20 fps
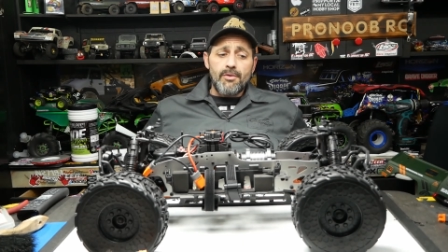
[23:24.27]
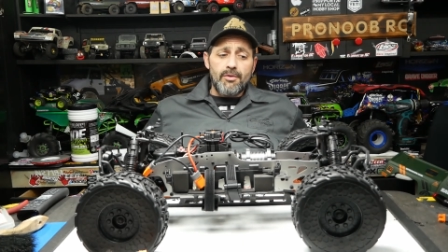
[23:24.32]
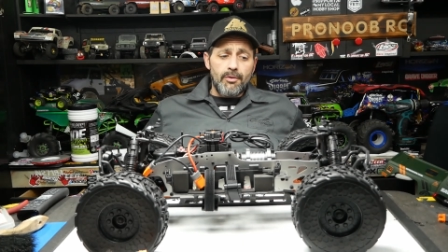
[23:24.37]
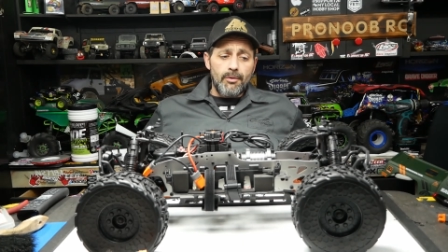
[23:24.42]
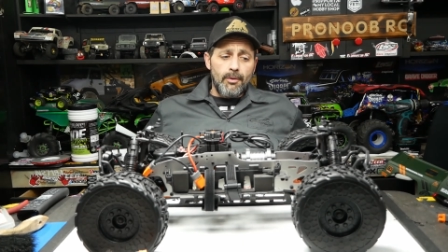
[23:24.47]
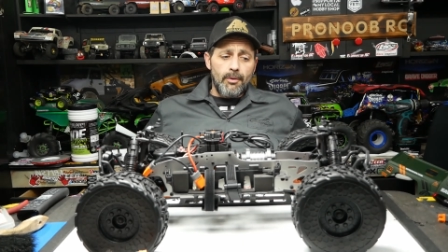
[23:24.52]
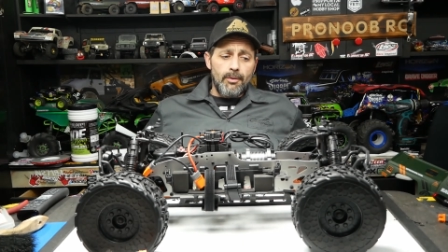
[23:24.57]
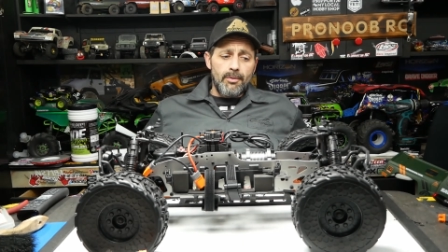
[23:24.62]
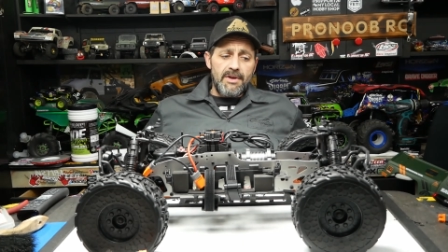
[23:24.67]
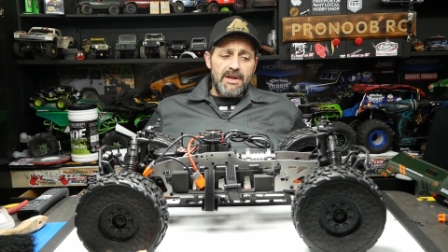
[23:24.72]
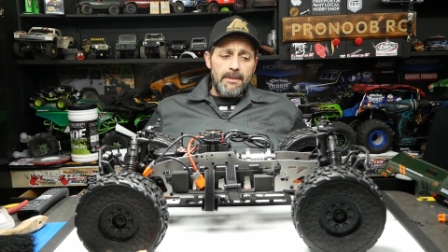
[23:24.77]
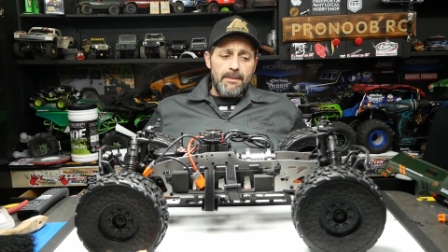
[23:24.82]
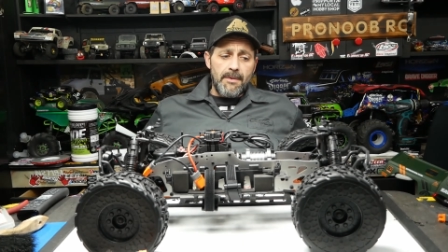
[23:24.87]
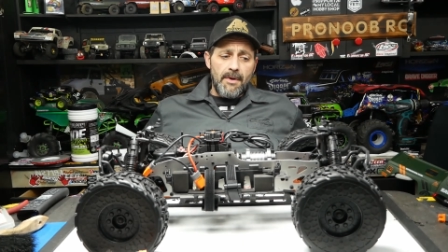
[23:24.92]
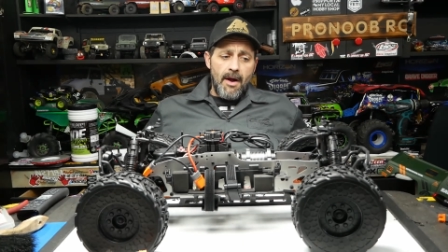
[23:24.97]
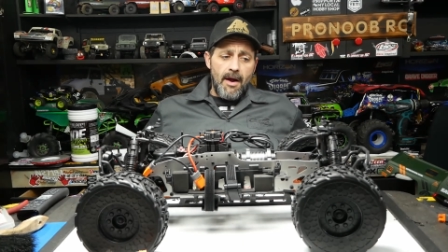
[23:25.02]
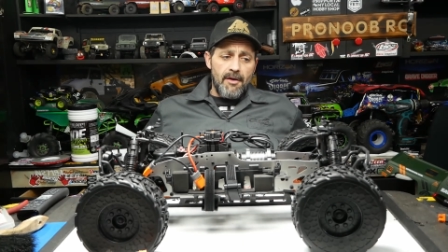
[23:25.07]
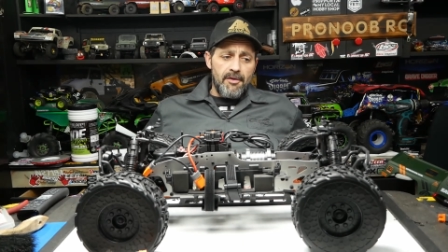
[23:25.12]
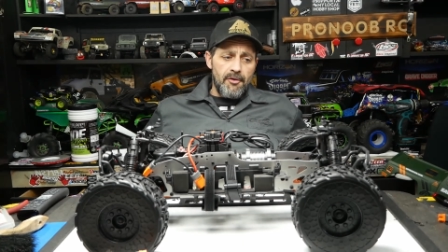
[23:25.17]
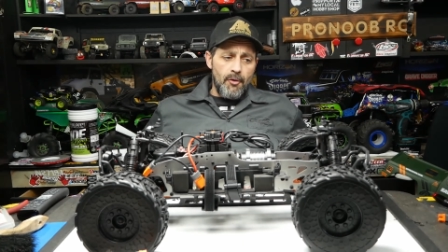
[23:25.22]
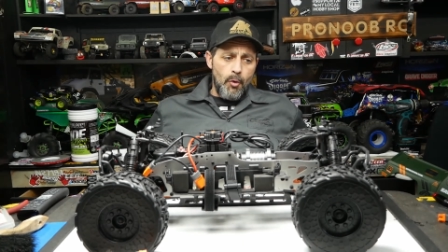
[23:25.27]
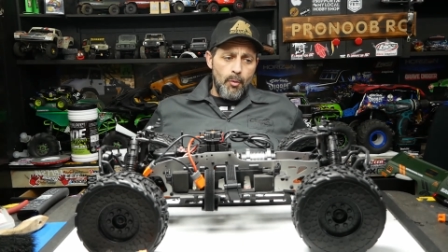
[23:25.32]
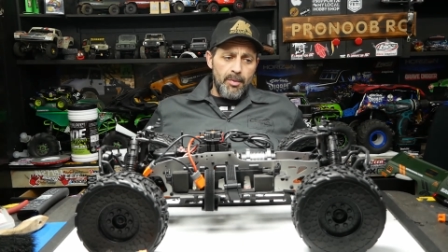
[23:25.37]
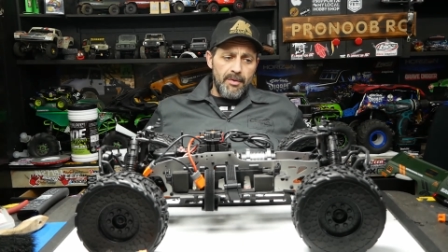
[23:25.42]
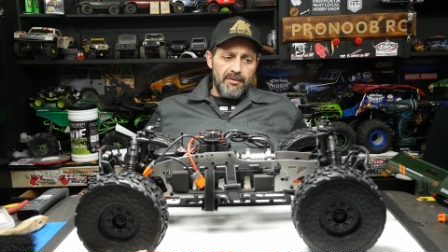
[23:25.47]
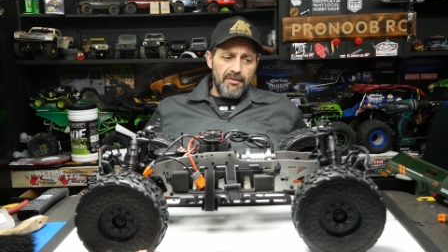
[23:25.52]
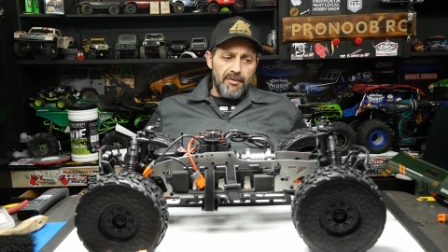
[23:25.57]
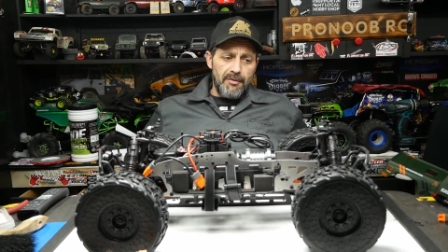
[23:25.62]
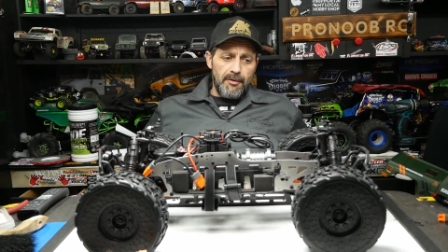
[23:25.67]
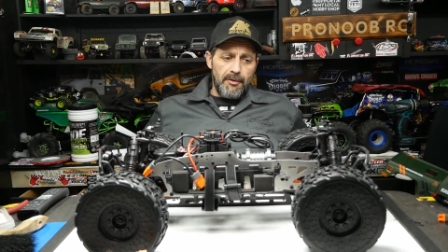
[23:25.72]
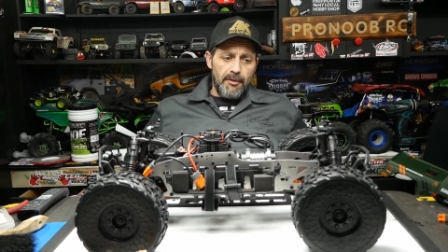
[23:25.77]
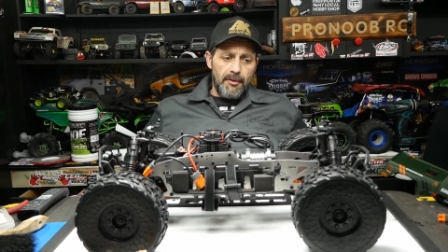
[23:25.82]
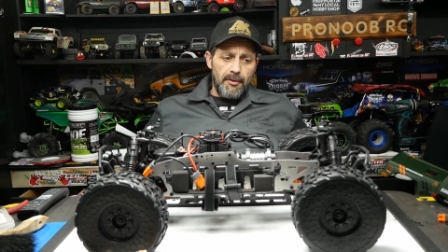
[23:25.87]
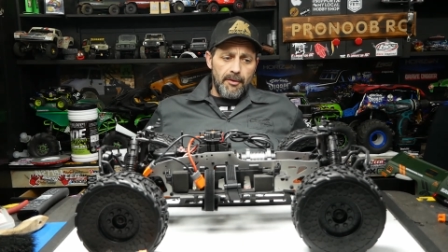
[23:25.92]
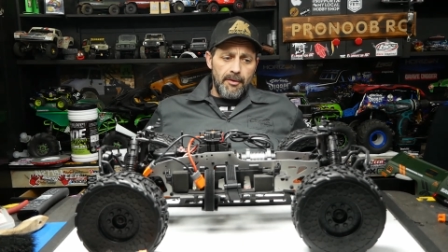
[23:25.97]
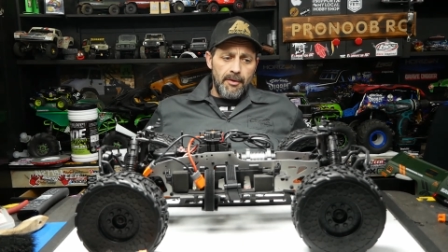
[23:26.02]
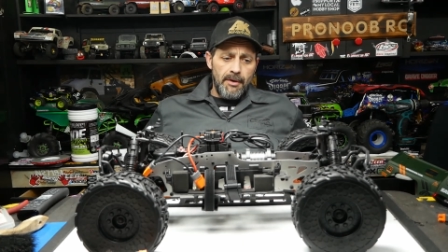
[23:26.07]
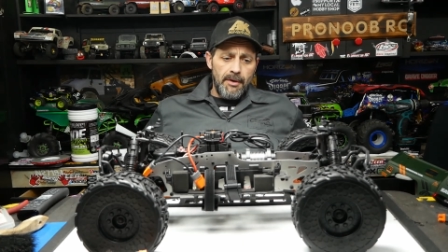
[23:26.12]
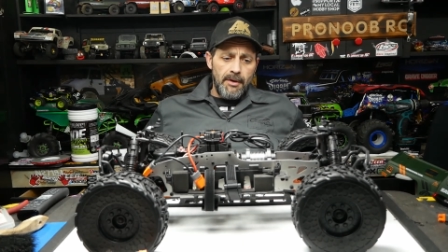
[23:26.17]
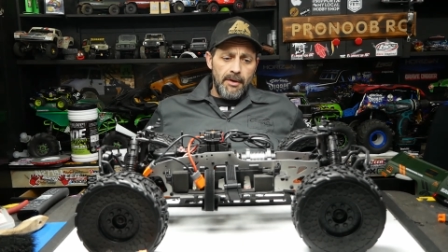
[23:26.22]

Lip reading: so keep your eyes open for